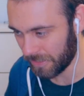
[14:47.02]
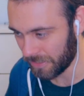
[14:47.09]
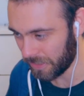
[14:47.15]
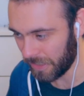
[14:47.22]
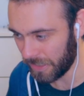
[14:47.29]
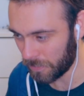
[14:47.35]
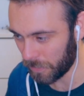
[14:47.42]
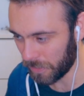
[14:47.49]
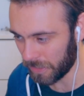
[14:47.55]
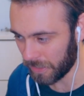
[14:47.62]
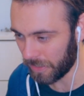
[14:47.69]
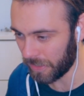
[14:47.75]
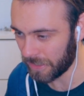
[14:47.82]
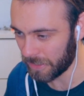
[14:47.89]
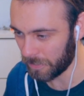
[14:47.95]
so these weren't the
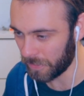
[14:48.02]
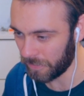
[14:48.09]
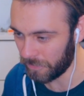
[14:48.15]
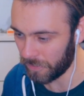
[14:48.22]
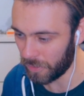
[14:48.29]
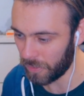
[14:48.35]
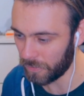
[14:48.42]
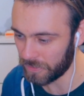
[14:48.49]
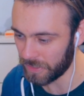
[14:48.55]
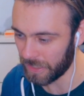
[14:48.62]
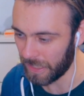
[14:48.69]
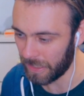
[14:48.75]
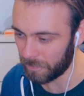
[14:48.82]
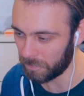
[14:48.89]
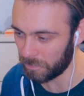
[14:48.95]
guys that were involved in
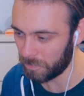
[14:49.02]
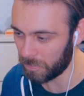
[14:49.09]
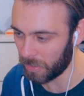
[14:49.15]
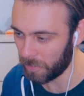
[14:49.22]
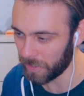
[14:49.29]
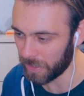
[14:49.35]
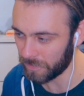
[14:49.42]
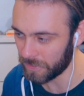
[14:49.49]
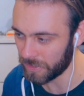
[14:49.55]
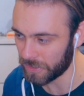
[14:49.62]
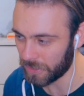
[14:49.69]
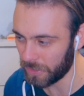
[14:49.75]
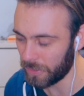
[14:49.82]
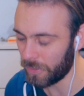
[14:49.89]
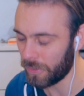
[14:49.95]
that bombing of the
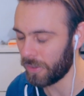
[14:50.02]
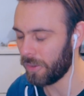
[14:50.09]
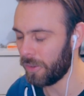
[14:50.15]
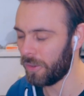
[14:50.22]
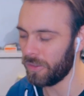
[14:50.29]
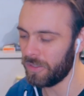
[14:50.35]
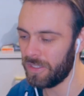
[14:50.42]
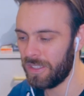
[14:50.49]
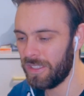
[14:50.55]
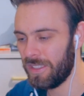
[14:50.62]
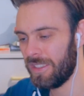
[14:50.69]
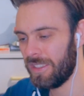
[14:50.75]
scooter at all.